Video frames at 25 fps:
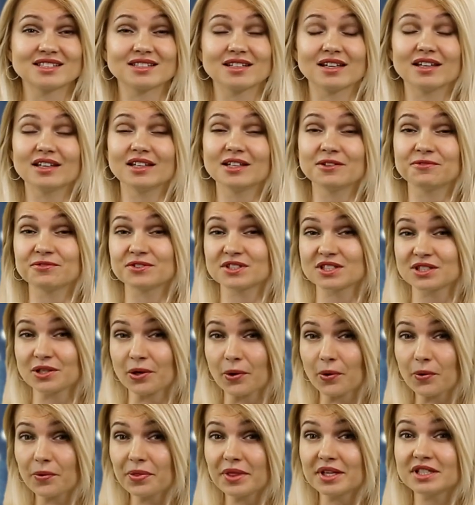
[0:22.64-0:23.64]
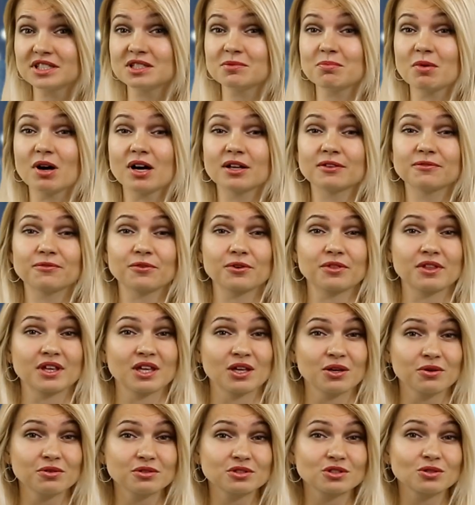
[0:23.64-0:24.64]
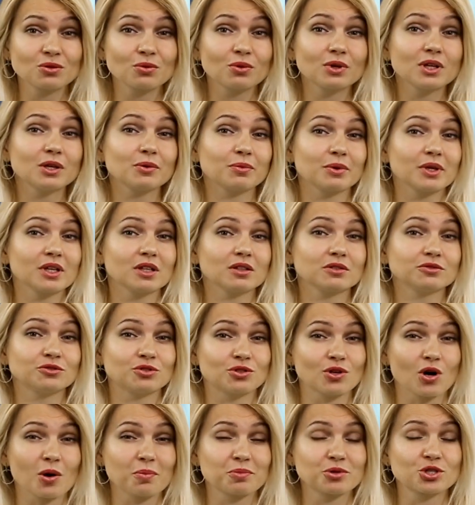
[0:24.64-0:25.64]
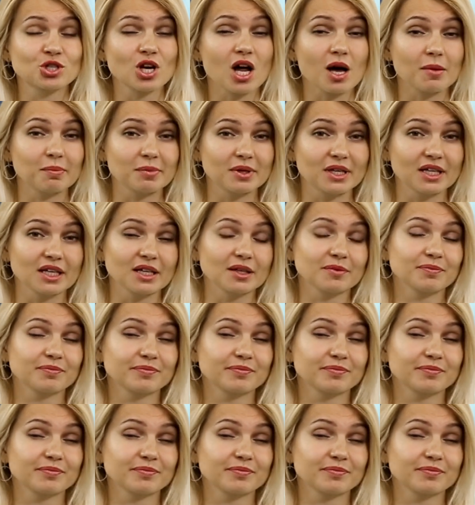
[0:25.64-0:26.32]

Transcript: If so, the demand for the US dollar will drop sharply.